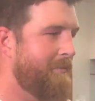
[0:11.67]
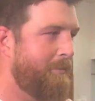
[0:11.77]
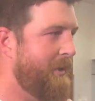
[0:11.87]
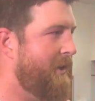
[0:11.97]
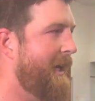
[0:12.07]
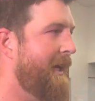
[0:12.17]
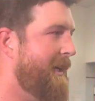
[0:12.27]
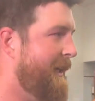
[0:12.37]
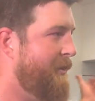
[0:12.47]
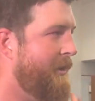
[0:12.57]
Bill
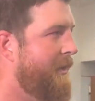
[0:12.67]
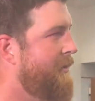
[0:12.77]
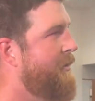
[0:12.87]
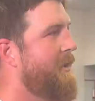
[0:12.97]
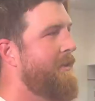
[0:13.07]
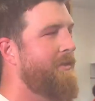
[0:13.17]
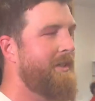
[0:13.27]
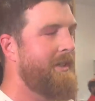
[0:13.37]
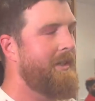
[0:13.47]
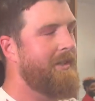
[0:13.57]
Callahan, who coached Trent
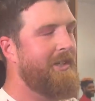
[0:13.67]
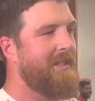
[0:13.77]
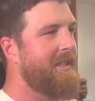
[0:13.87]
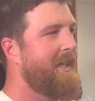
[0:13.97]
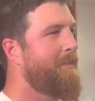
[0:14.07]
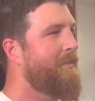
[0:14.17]
for a long time.